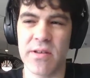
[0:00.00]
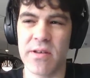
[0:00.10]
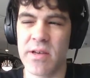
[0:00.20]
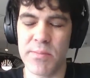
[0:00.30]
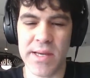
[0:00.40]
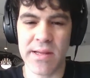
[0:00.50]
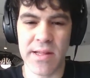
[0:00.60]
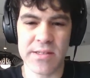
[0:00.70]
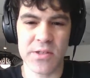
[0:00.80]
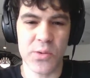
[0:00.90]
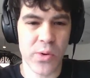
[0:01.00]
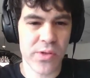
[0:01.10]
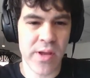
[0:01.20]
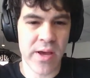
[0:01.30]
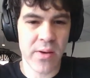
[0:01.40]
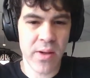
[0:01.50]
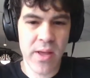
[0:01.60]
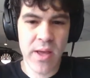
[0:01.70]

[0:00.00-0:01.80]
the NPLS North now.